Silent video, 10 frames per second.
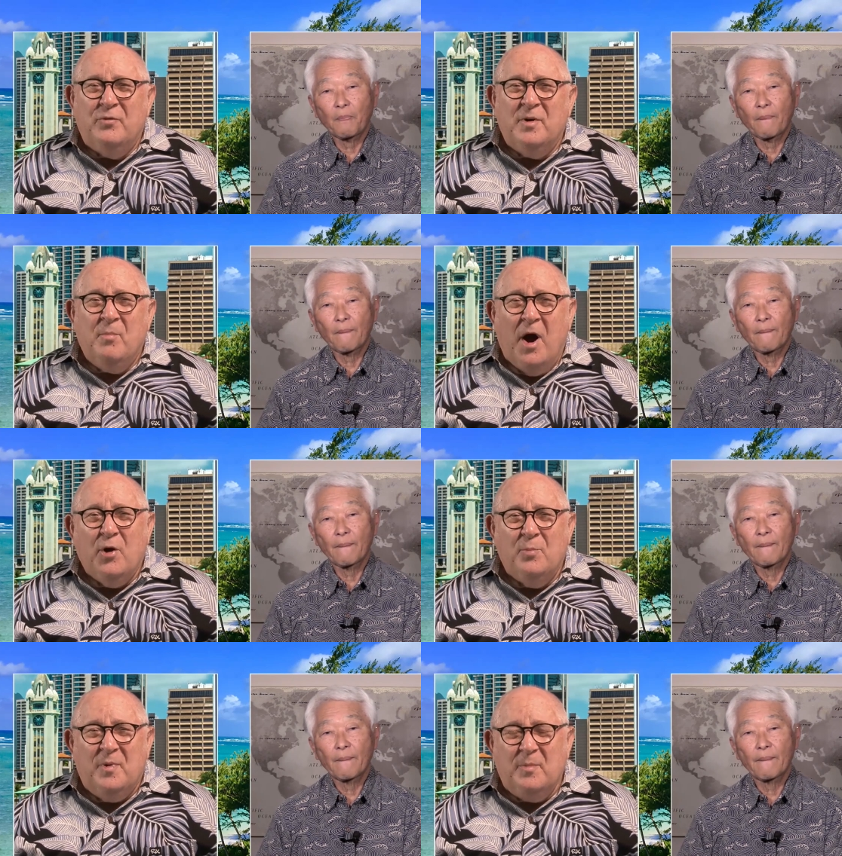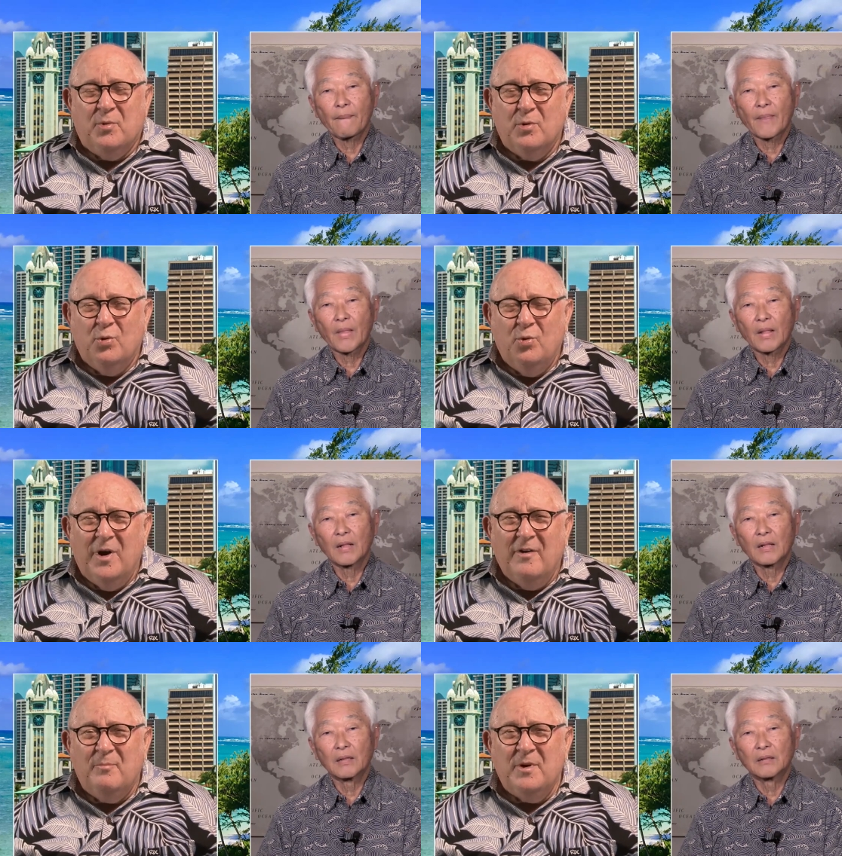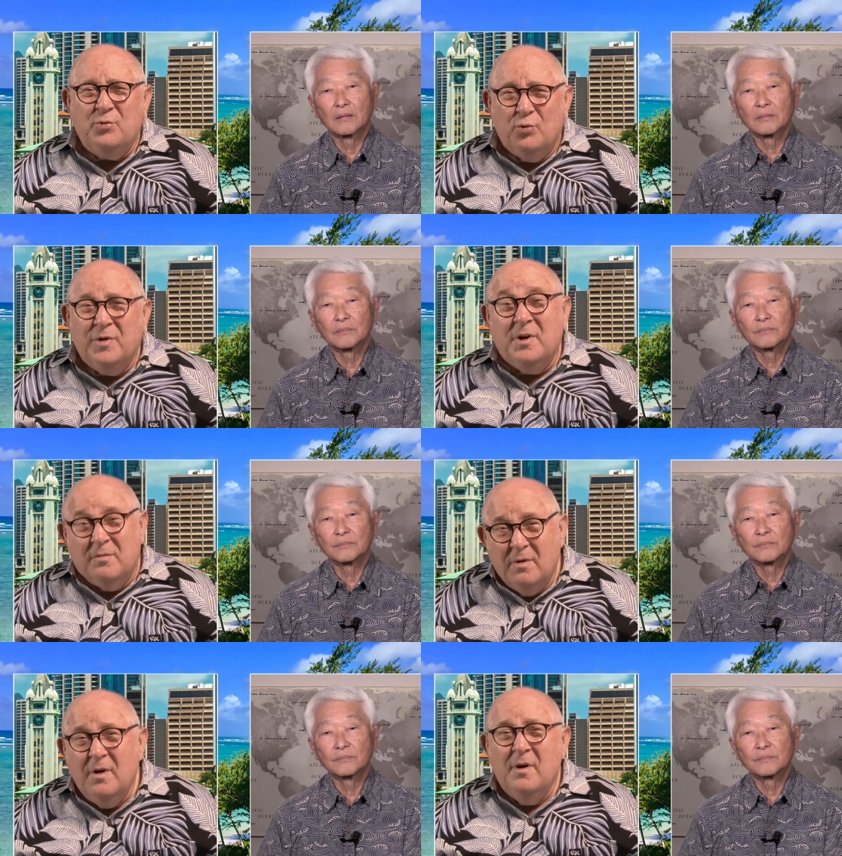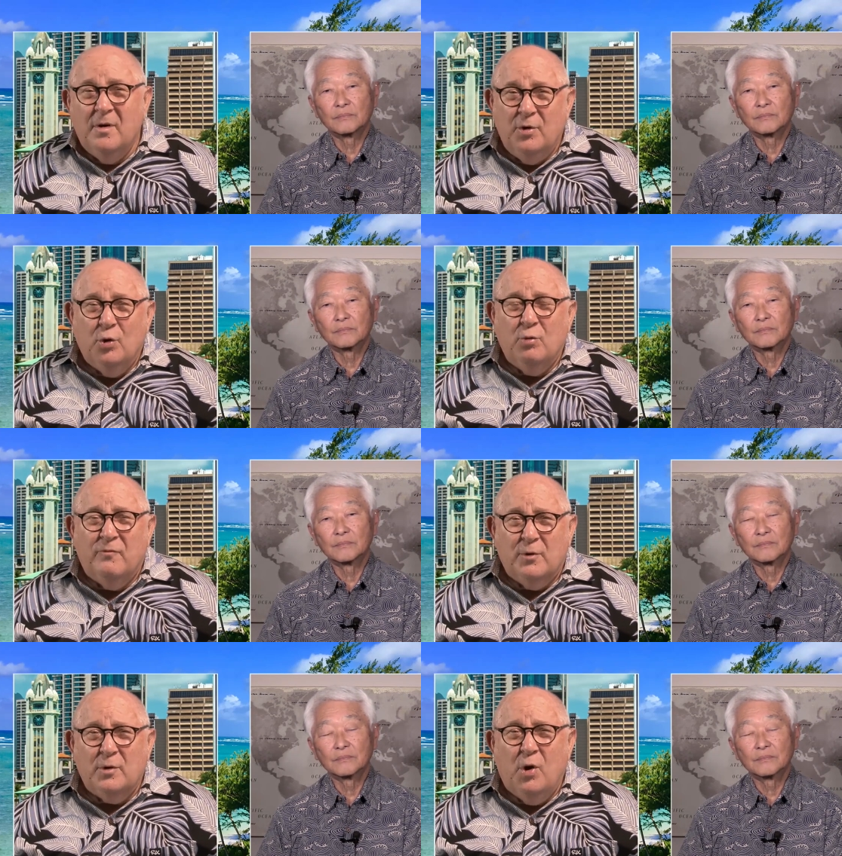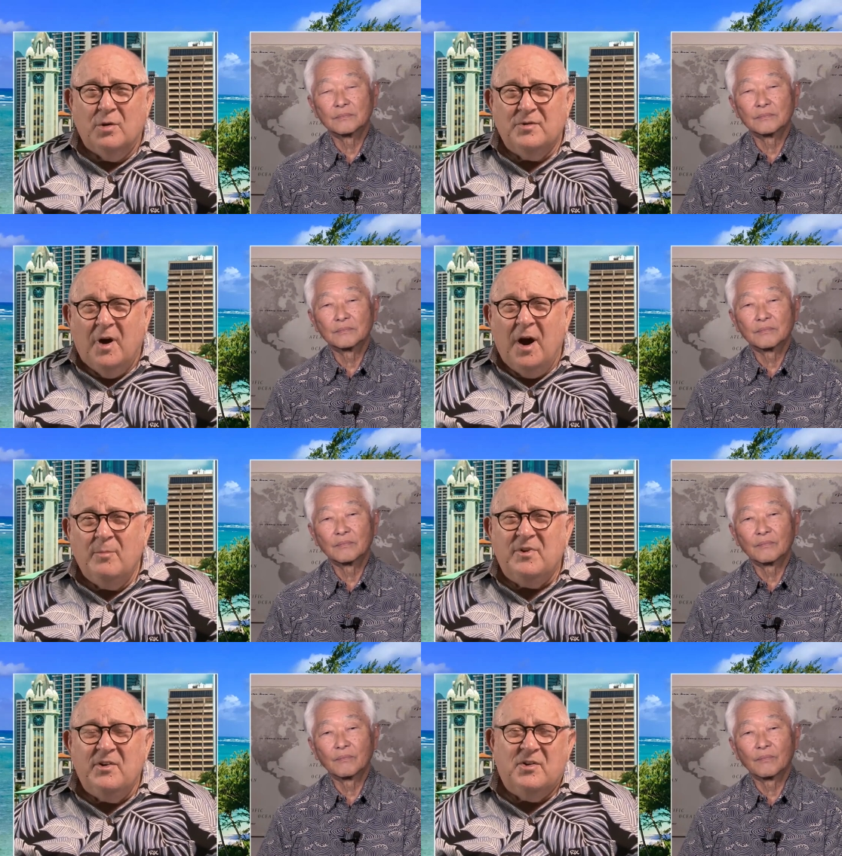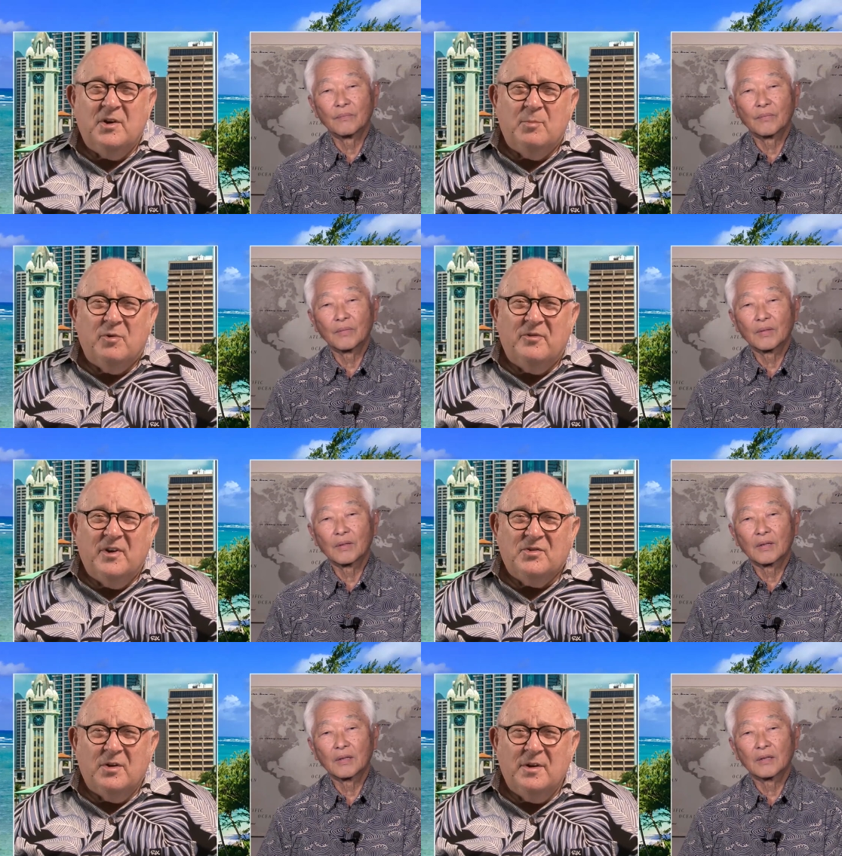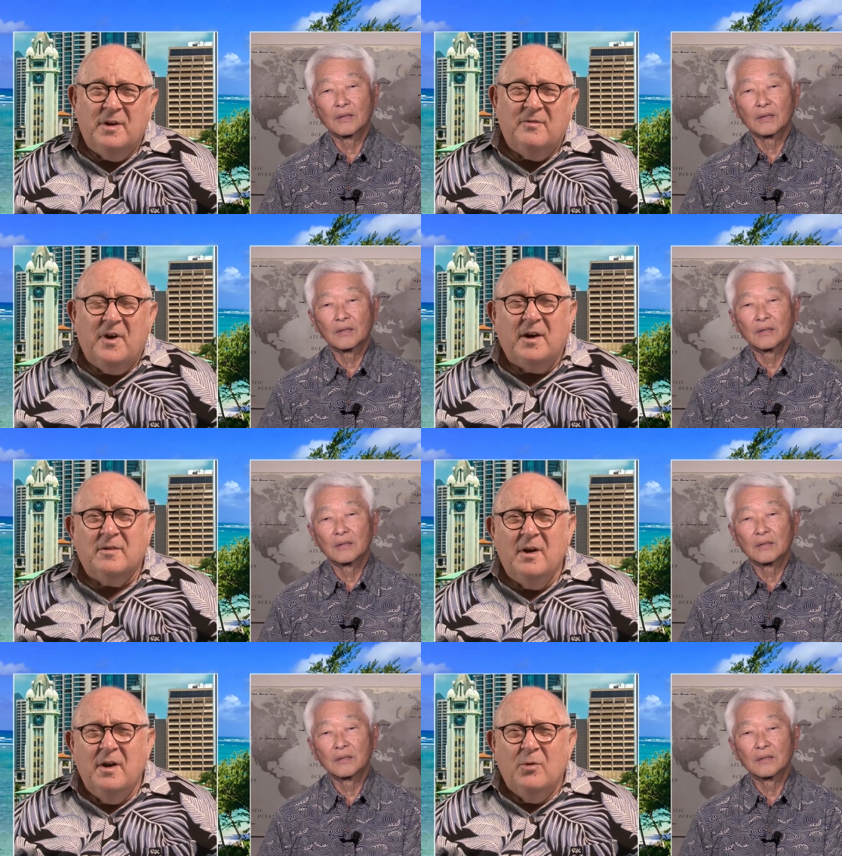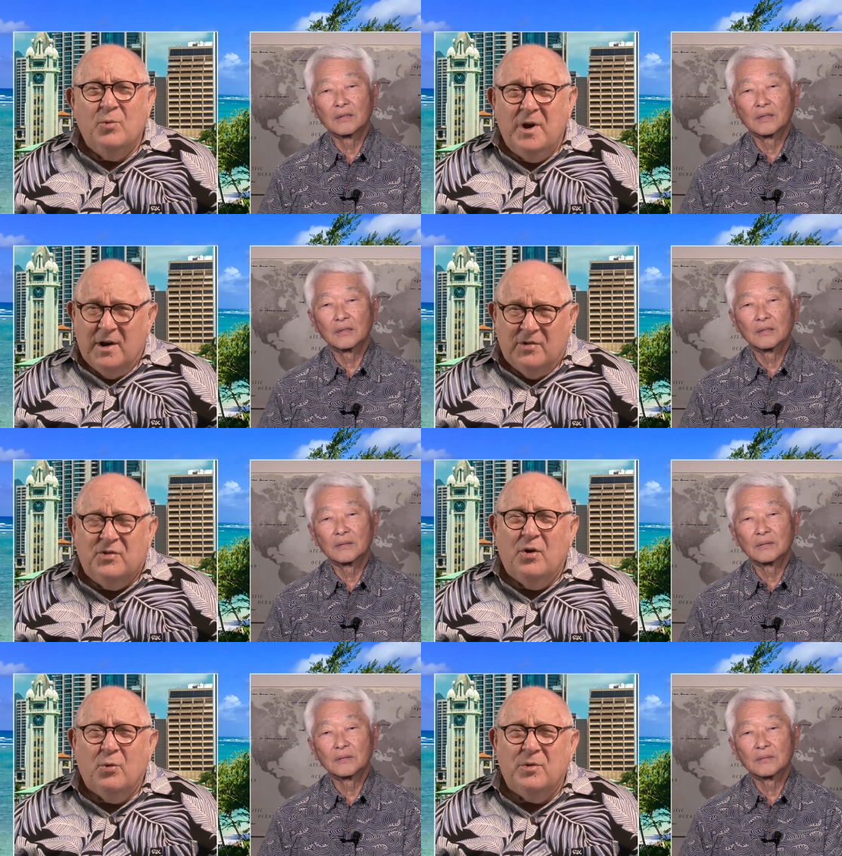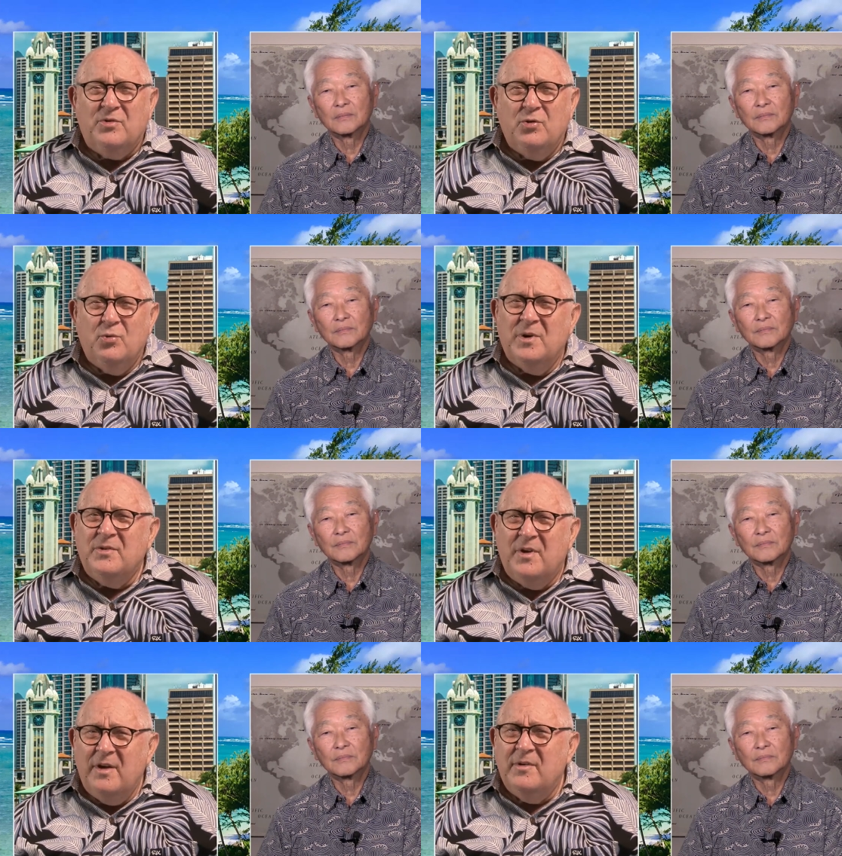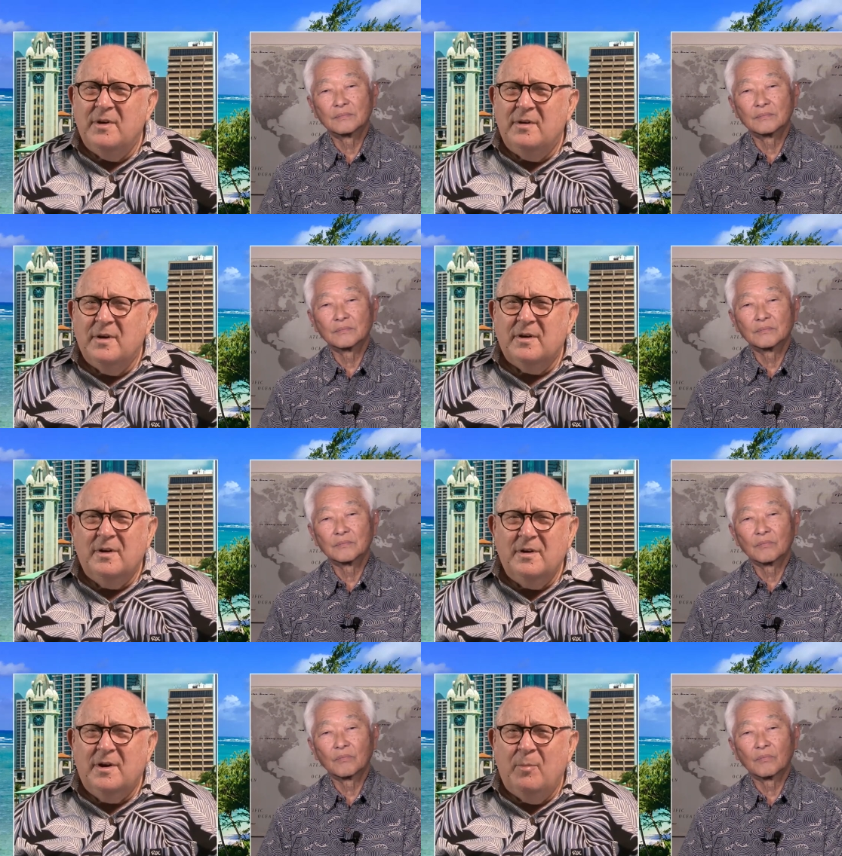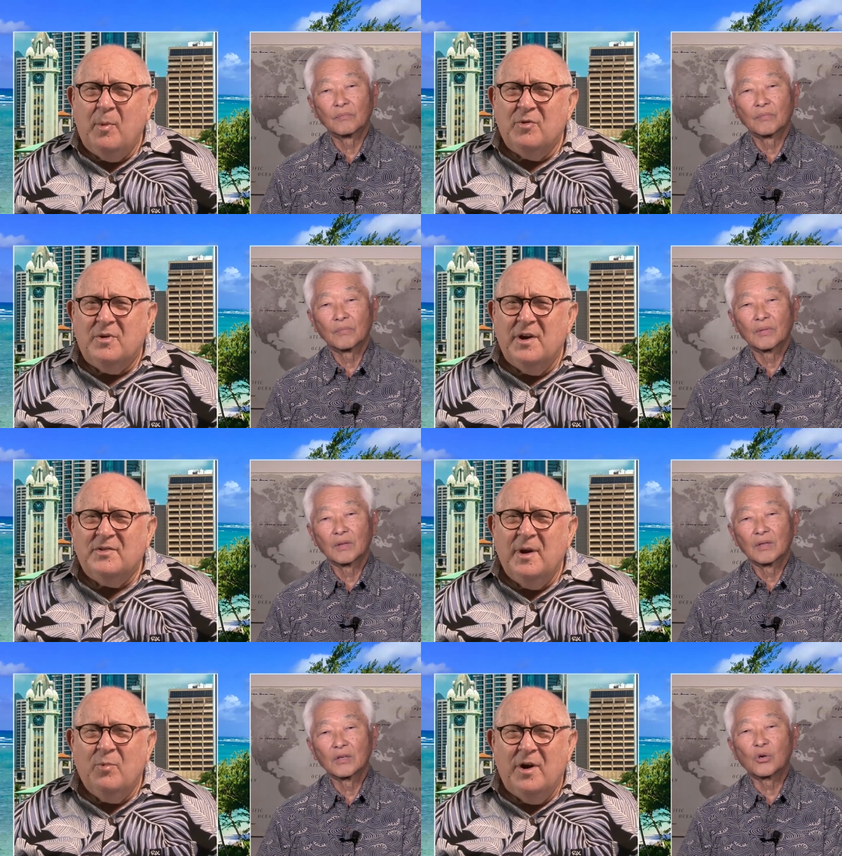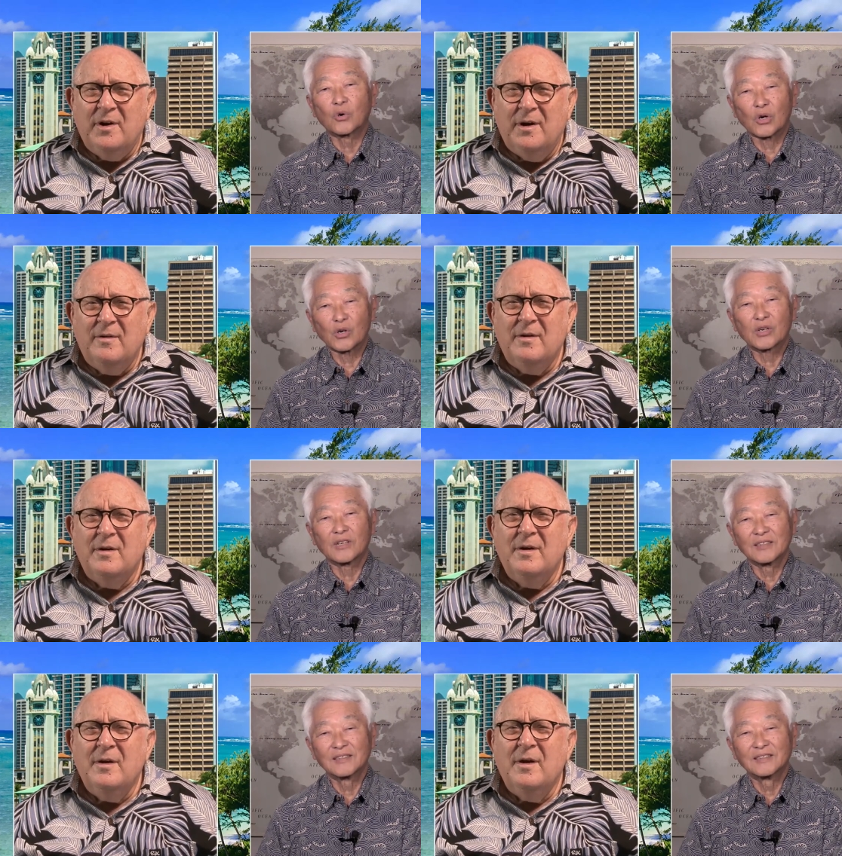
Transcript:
Speaker 1: you've admired people who have been doing it you know, for a long time, teaching it professionally. In fact, we had a show with you and David. Uh, I can't remember his last name right Kuraoka. now.